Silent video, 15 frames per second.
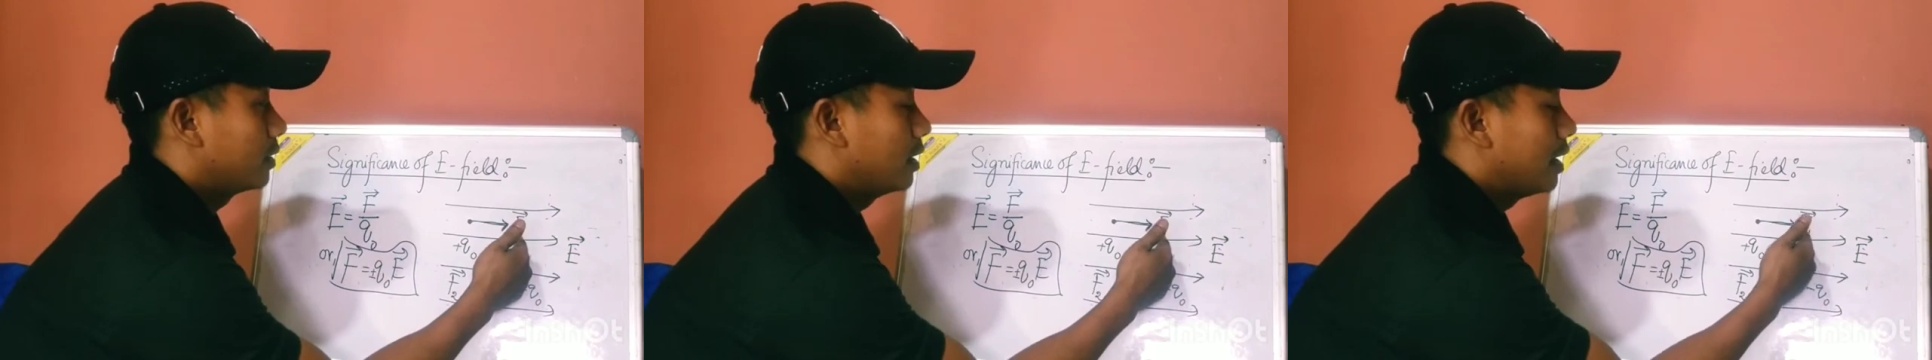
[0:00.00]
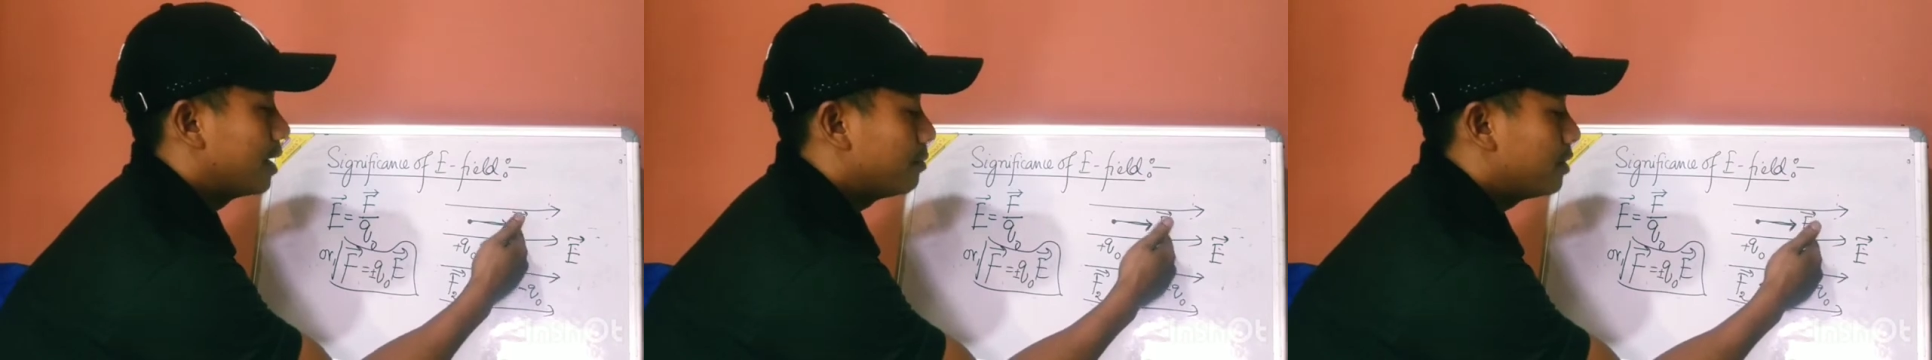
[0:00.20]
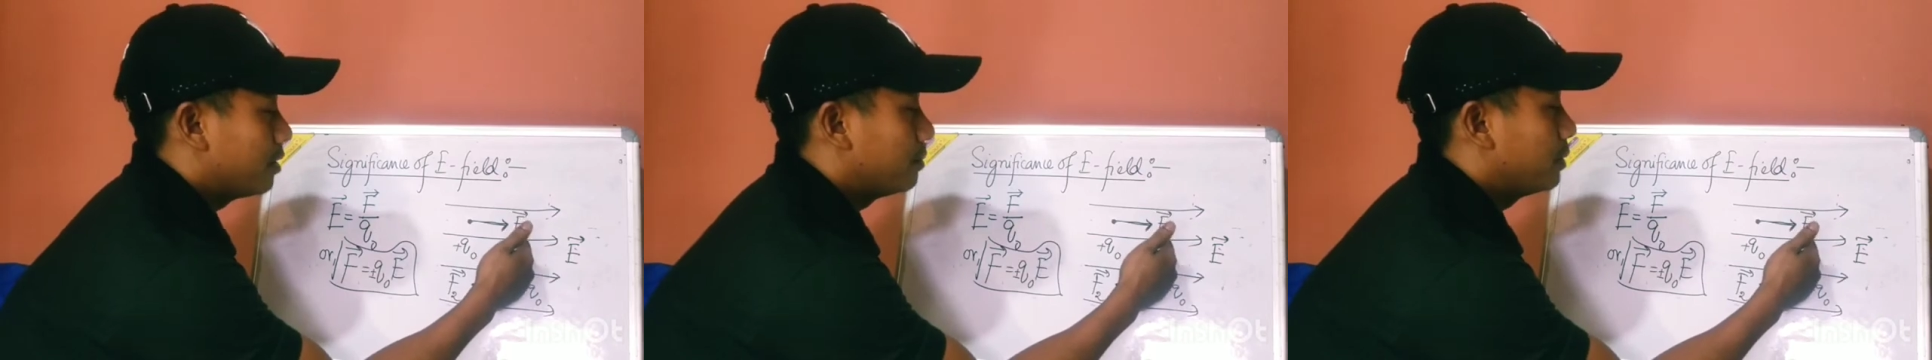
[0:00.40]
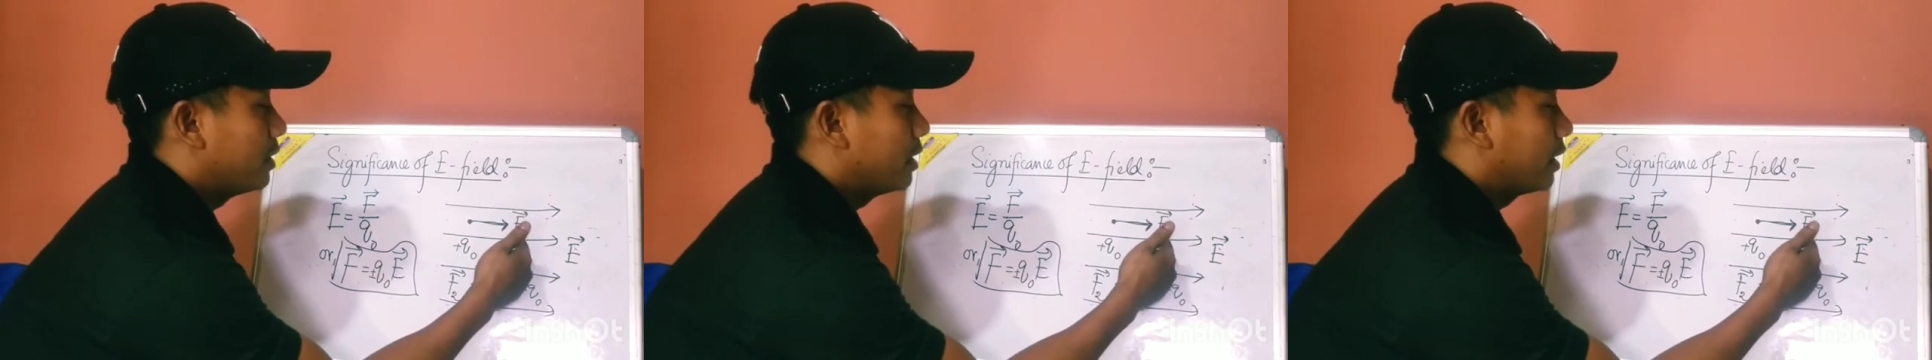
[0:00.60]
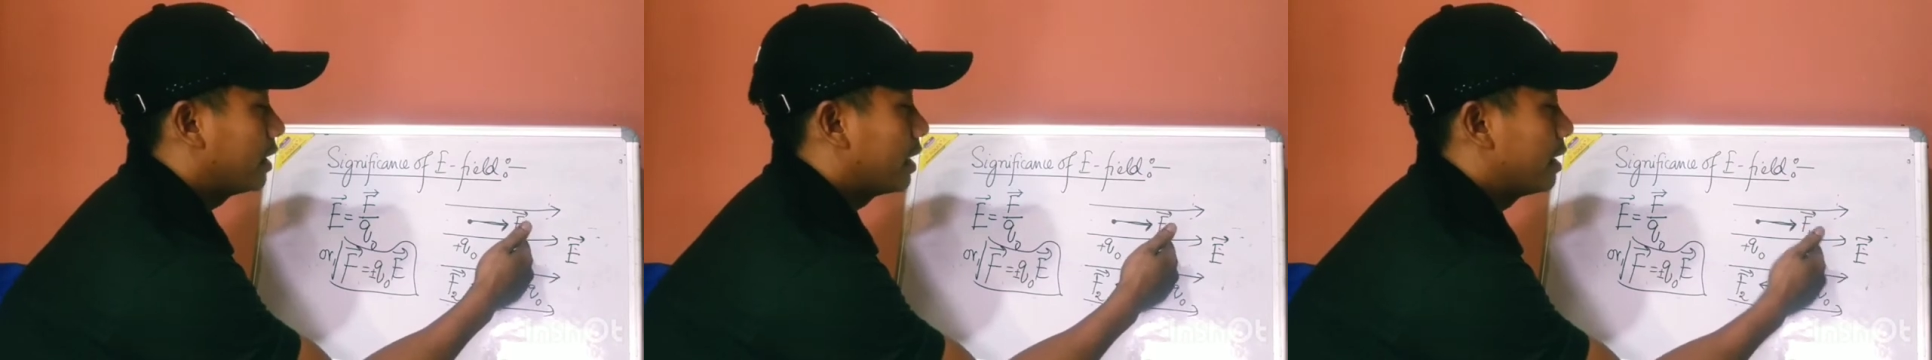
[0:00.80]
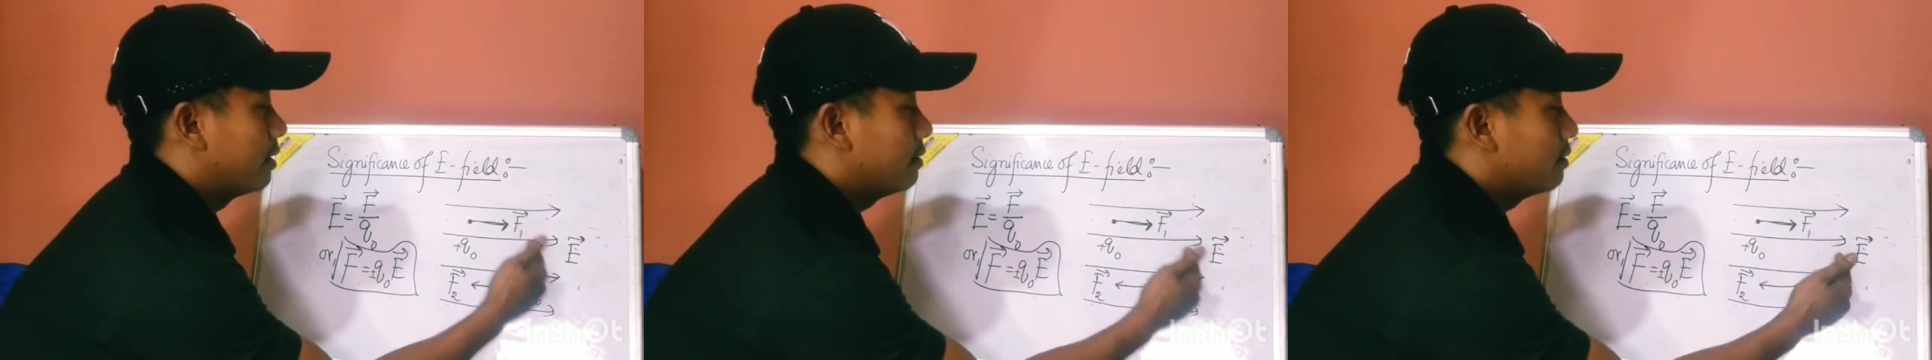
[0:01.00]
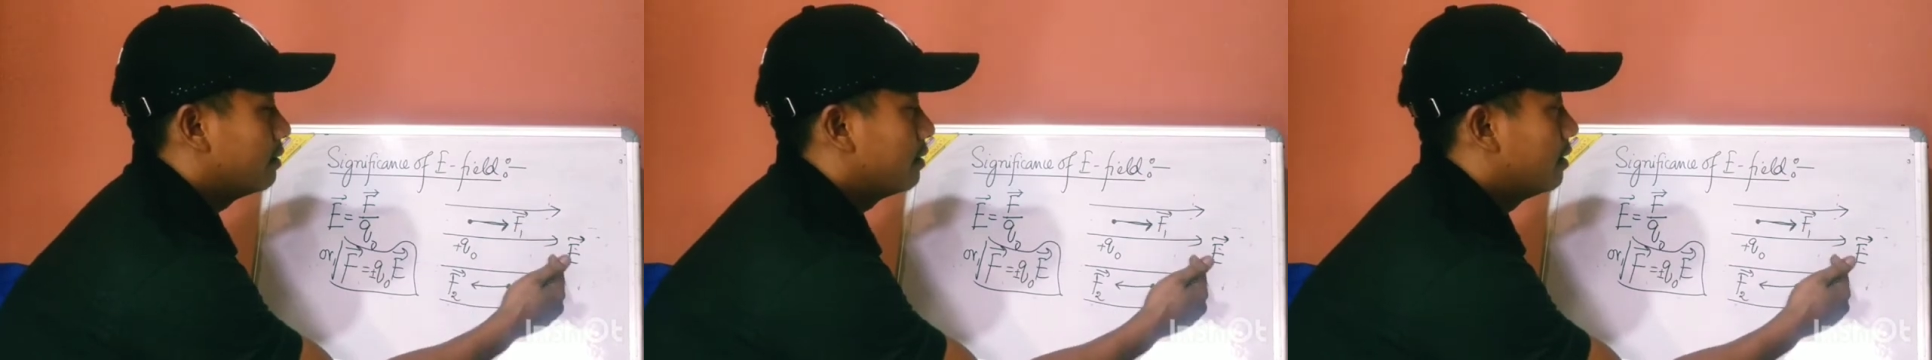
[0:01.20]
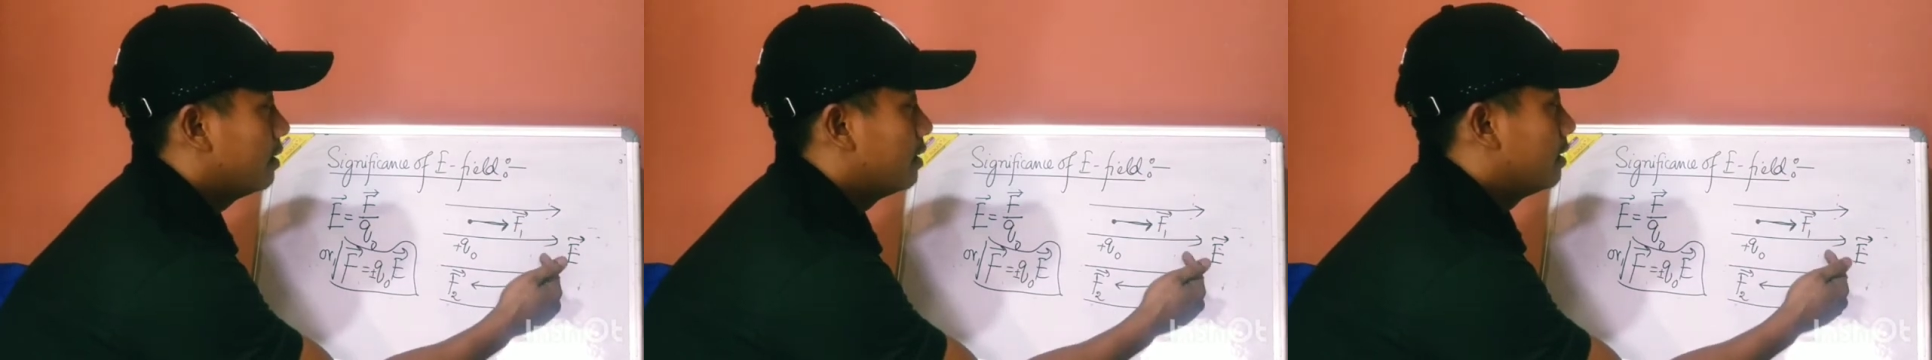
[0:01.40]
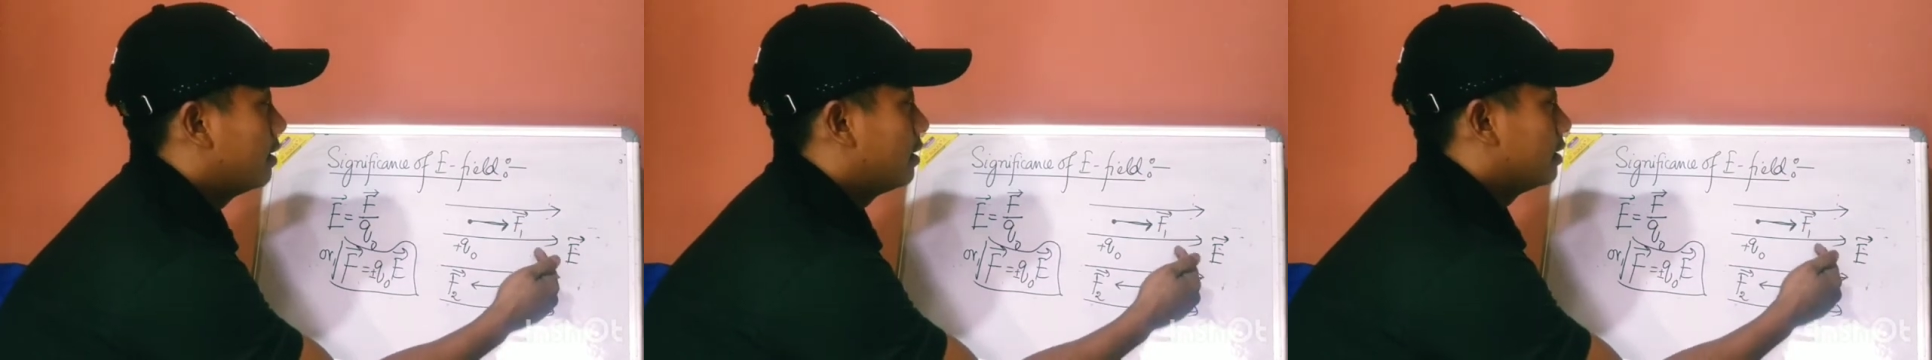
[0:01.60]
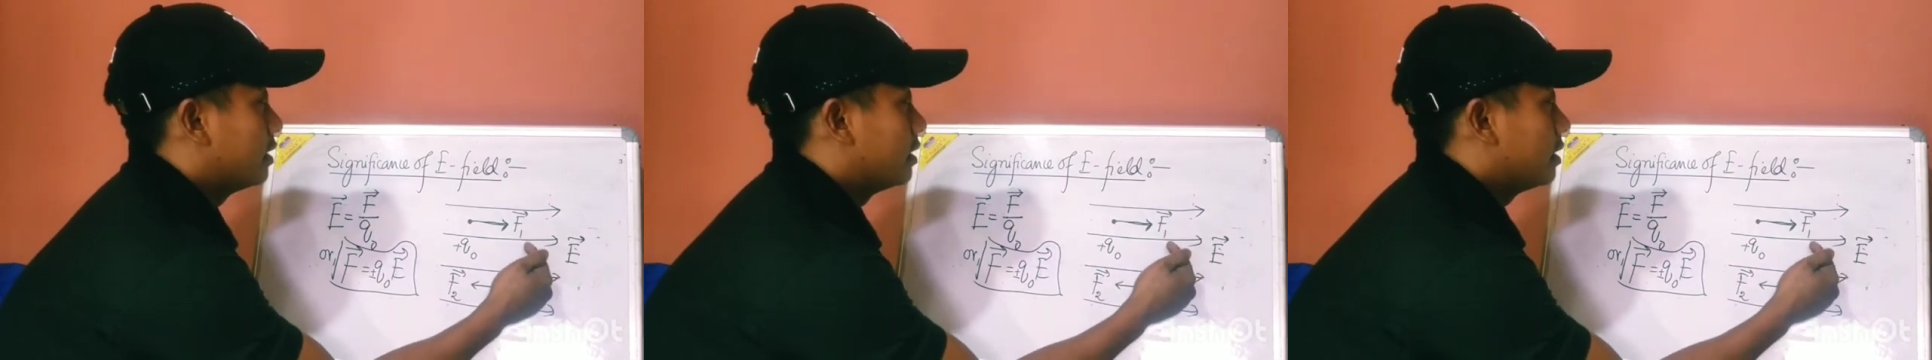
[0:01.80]
Let me repeat again.
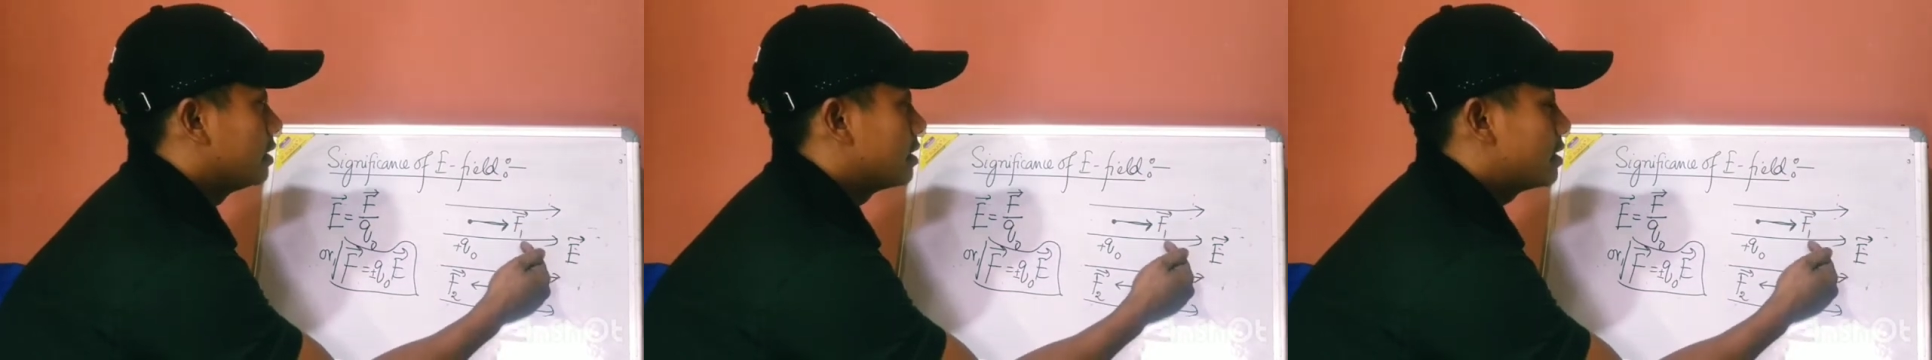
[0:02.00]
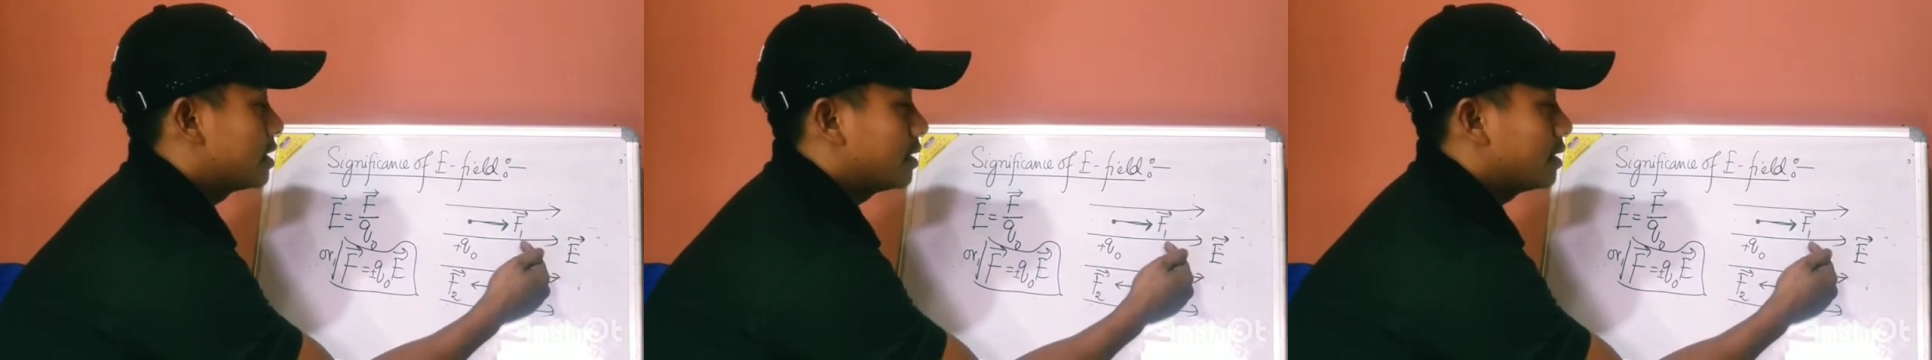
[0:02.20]
The